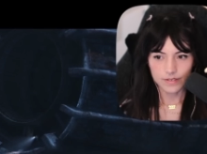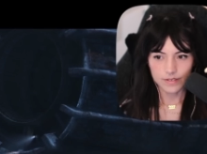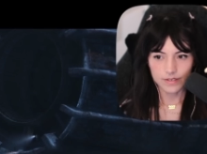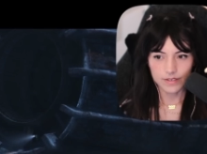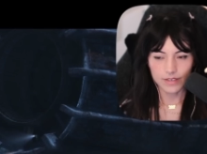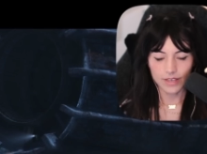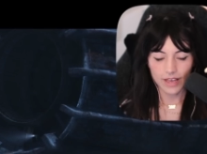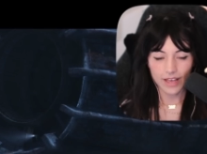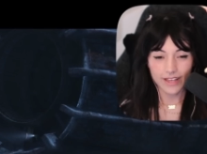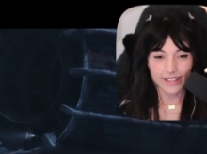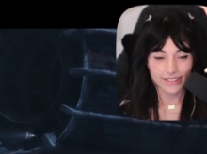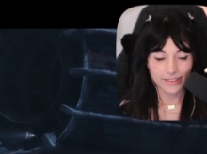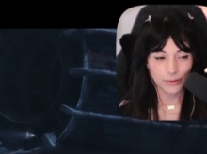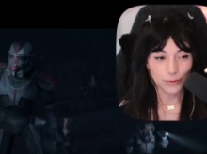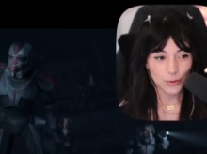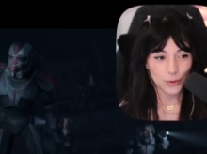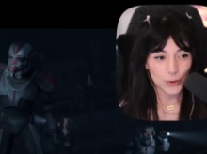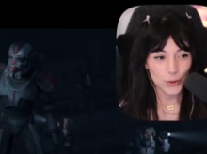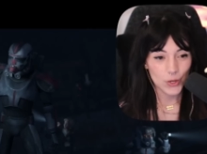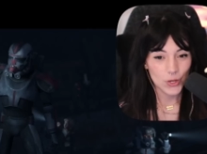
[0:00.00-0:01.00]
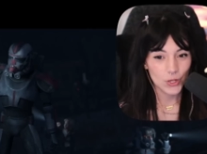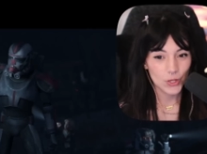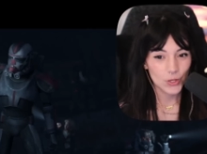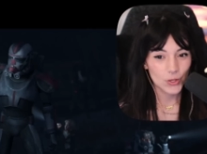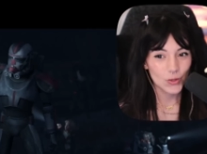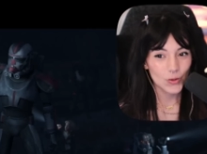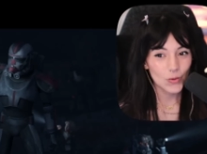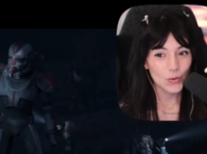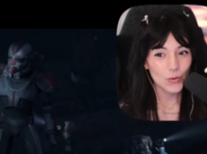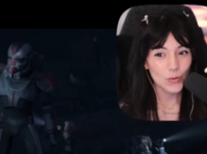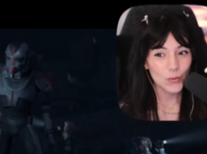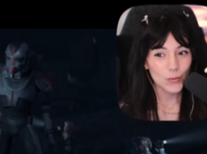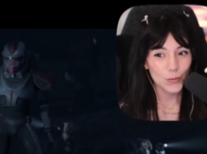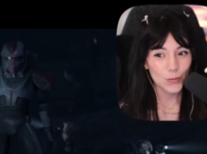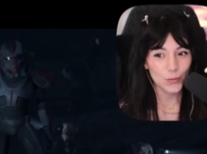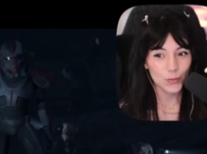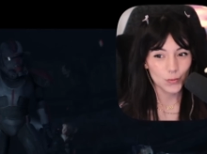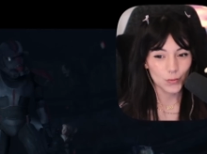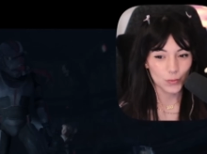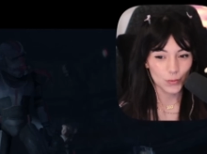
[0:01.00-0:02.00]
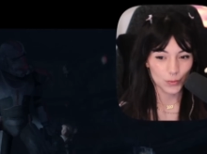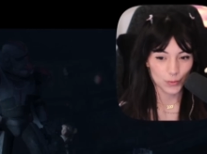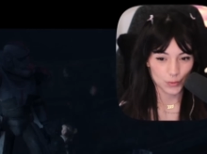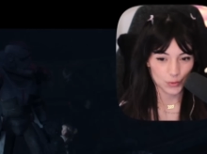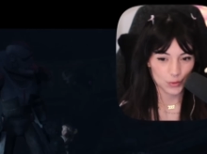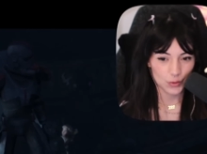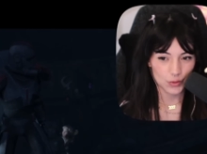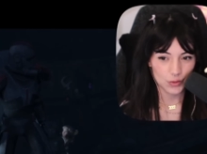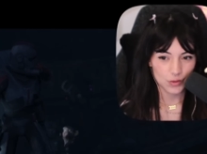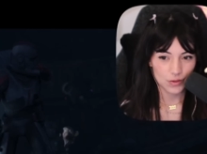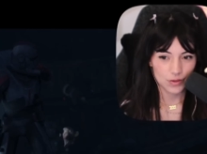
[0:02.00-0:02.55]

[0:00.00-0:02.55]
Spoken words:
God, those are huge.